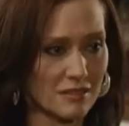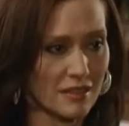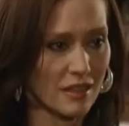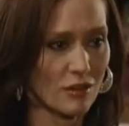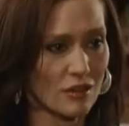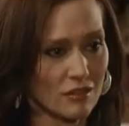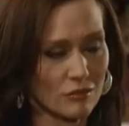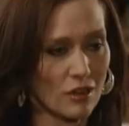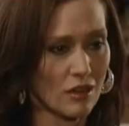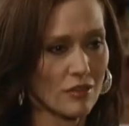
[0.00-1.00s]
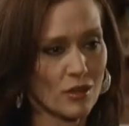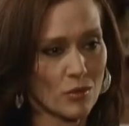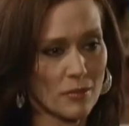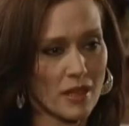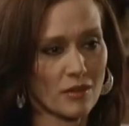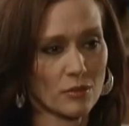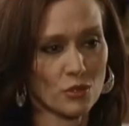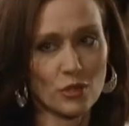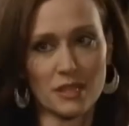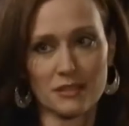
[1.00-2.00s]
They are on their way back from
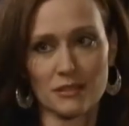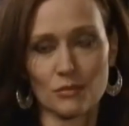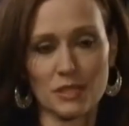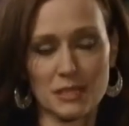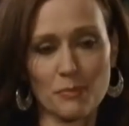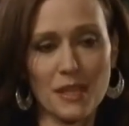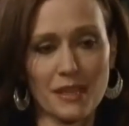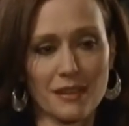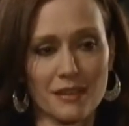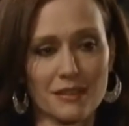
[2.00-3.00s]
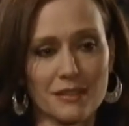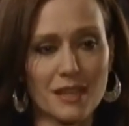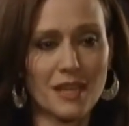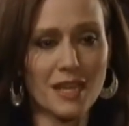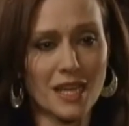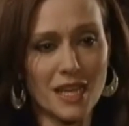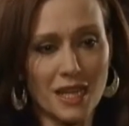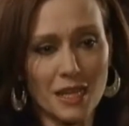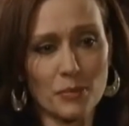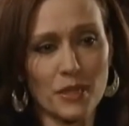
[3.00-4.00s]
Greece as we speak, and it
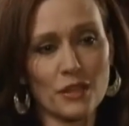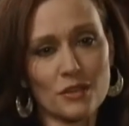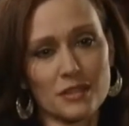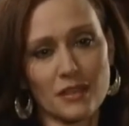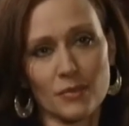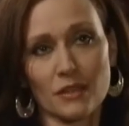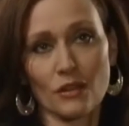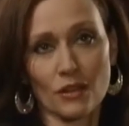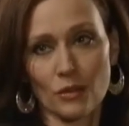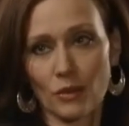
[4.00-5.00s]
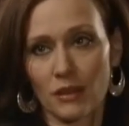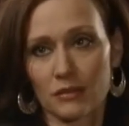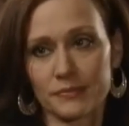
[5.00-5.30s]
appears they've been arguing.